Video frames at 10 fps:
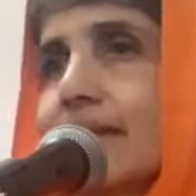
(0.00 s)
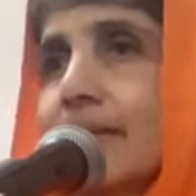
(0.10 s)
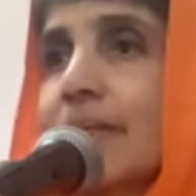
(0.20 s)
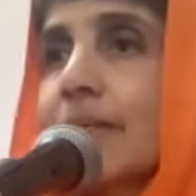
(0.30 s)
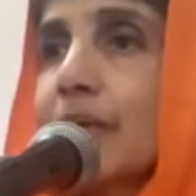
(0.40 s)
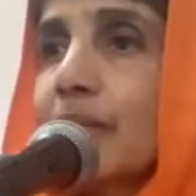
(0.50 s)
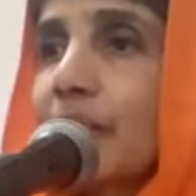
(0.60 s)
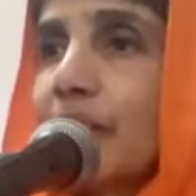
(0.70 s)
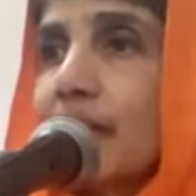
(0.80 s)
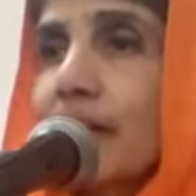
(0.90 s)
What about
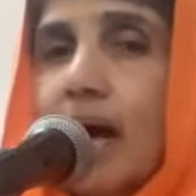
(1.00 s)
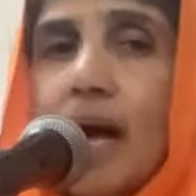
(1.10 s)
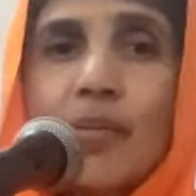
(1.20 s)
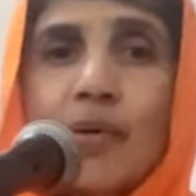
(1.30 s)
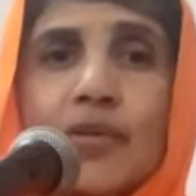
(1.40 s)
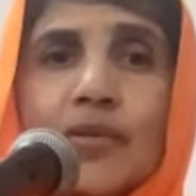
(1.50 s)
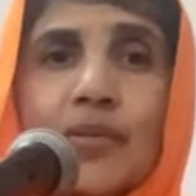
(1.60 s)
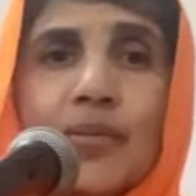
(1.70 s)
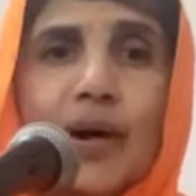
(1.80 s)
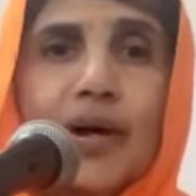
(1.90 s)
me? I'm
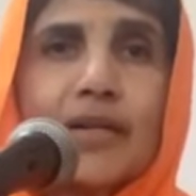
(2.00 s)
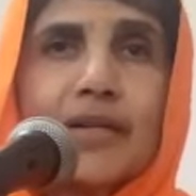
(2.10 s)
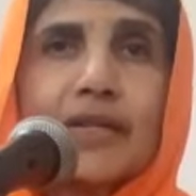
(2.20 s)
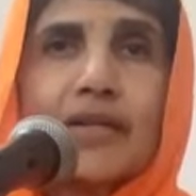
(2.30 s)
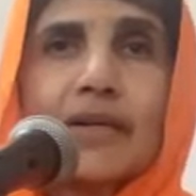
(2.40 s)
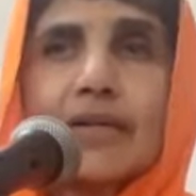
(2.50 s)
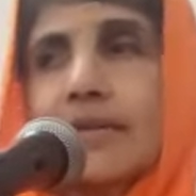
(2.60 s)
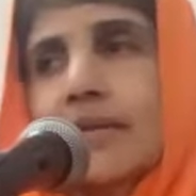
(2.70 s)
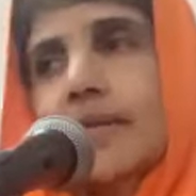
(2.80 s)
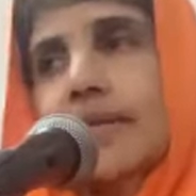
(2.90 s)
also born and gone.